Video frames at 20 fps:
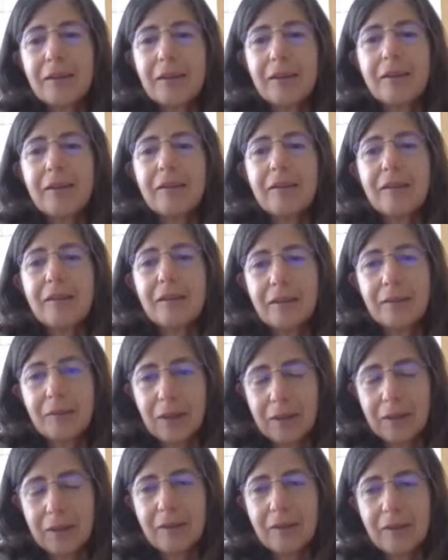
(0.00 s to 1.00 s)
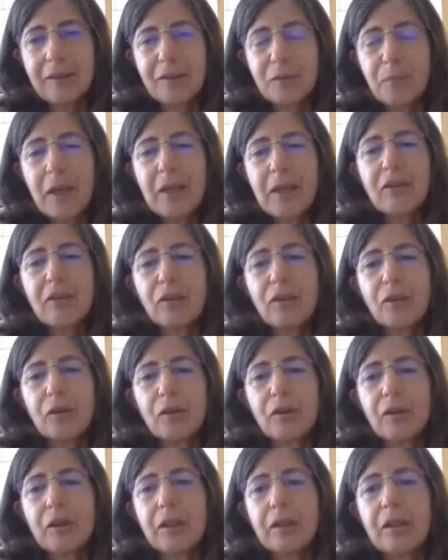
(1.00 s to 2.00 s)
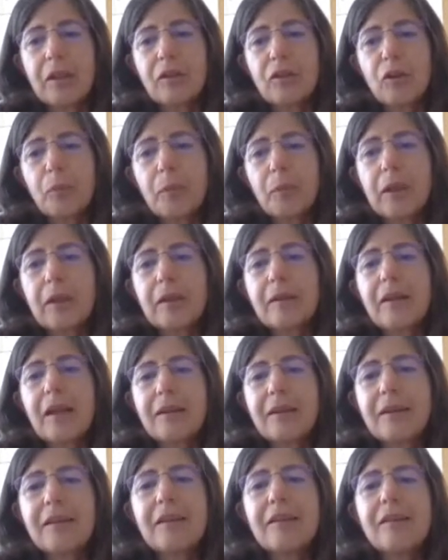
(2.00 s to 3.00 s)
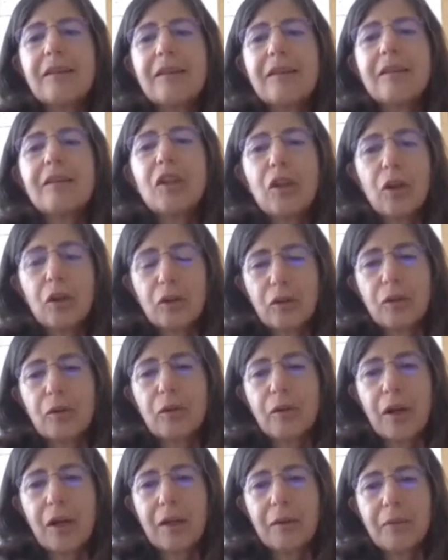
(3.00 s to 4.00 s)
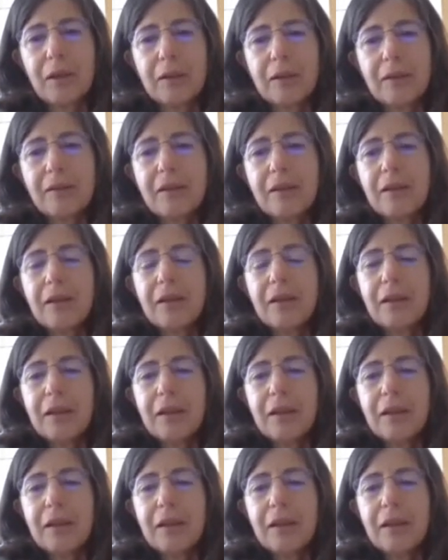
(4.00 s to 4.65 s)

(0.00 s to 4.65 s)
it is mentioned in the topic that this is not relevant.